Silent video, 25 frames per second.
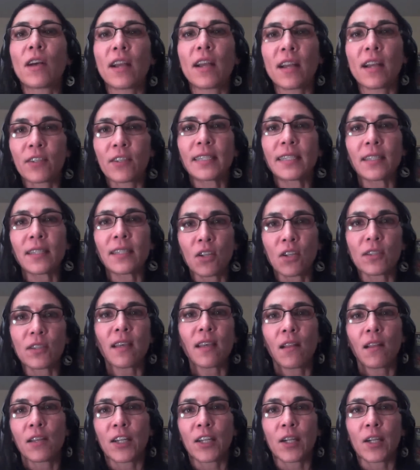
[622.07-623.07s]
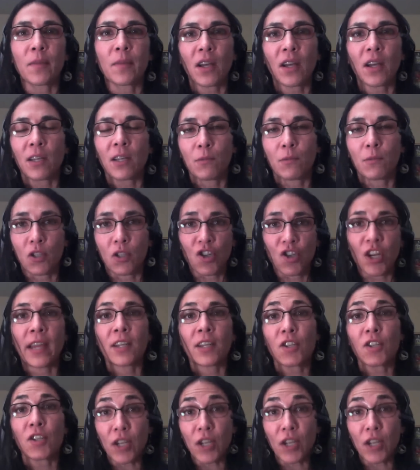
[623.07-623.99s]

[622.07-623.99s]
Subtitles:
Every single cell of your body will change